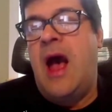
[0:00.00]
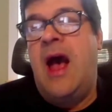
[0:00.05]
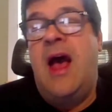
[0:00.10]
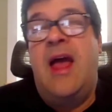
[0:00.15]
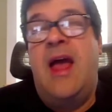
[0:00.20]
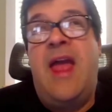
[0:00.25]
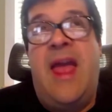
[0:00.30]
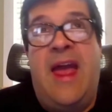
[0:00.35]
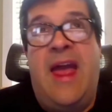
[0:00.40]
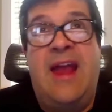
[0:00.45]

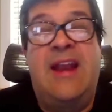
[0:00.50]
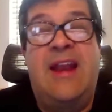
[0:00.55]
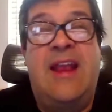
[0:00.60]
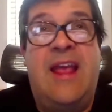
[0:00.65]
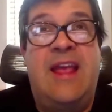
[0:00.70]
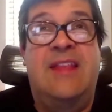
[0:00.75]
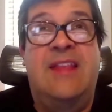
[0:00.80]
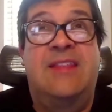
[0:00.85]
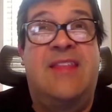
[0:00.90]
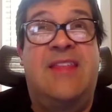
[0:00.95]
And
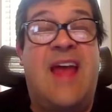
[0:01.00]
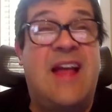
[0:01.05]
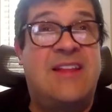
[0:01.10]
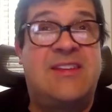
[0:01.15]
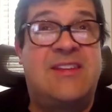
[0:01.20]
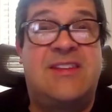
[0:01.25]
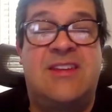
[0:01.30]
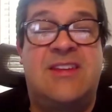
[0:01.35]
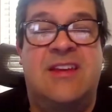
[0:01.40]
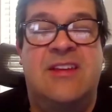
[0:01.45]

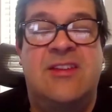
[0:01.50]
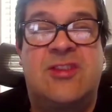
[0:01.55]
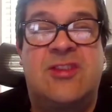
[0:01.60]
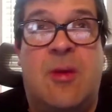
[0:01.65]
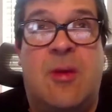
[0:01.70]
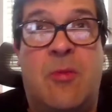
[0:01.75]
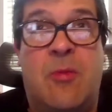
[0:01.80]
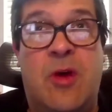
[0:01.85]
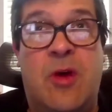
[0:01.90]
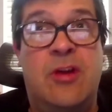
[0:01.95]
that's
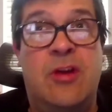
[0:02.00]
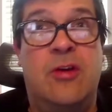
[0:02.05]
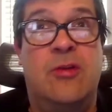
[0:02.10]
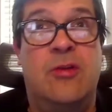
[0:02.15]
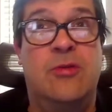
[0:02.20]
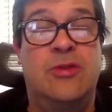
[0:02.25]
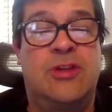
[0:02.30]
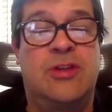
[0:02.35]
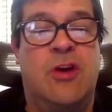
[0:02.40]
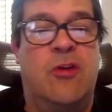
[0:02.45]
someone
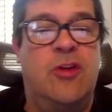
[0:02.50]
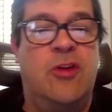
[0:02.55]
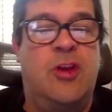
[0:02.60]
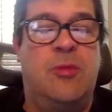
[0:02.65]
who's going